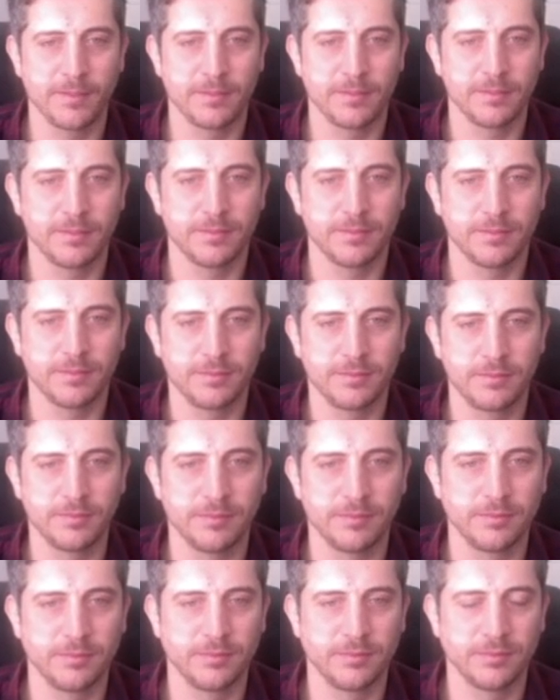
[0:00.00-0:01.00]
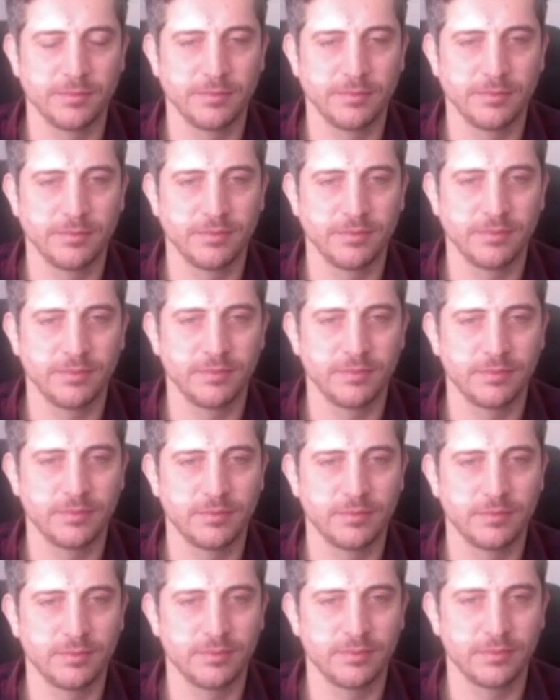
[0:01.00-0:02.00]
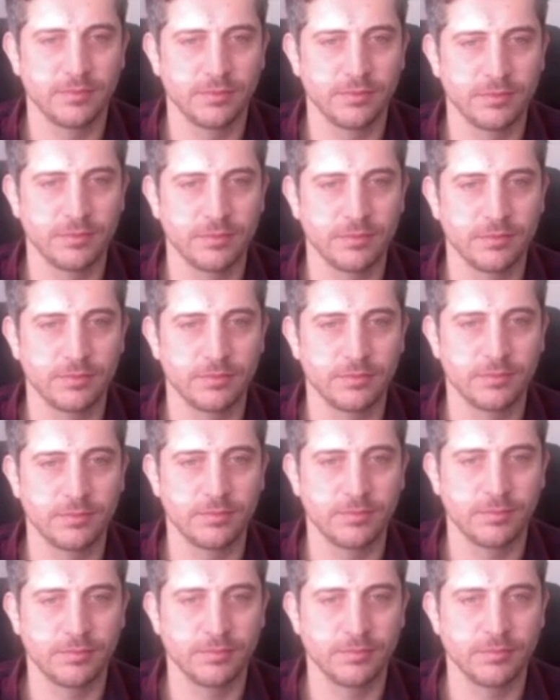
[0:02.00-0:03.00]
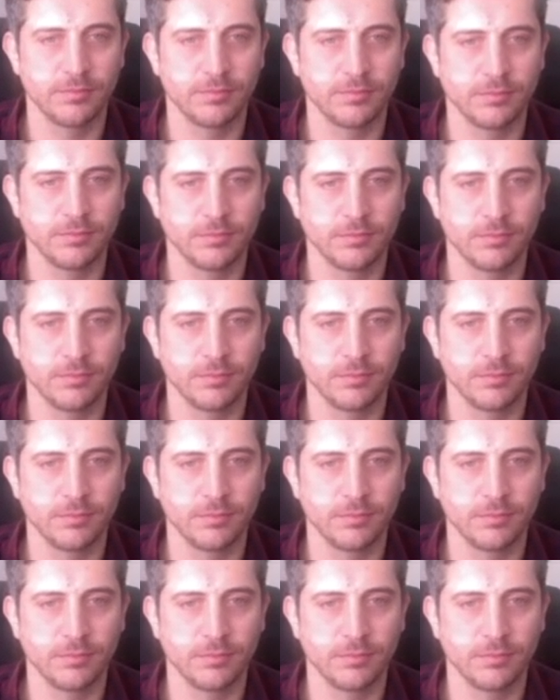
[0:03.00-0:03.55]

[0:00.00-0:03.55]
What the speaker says: The person shown says nothing.